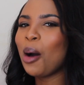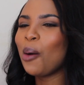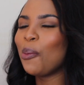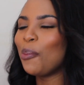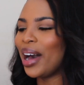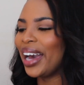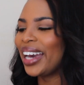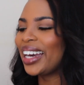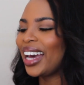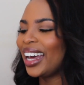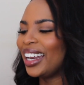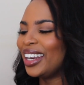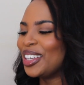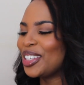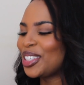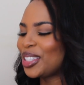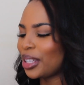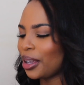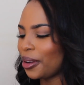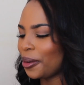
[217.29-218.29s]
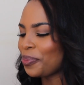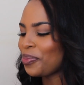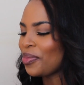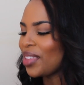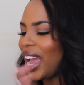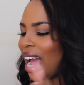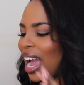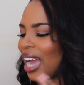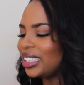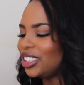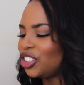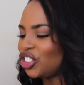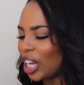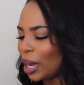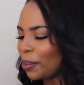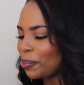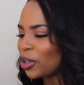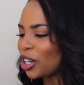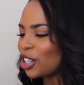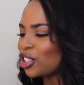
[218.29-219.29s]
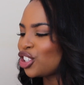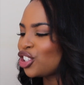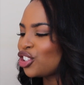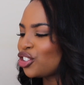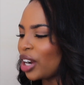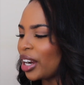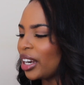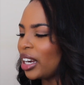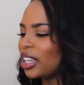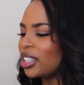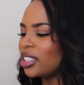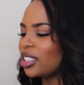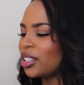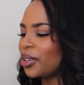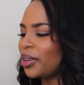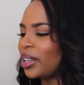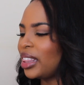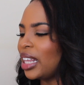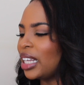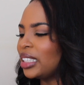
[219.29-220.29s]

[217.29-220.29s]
my color, so I jumped straight into it.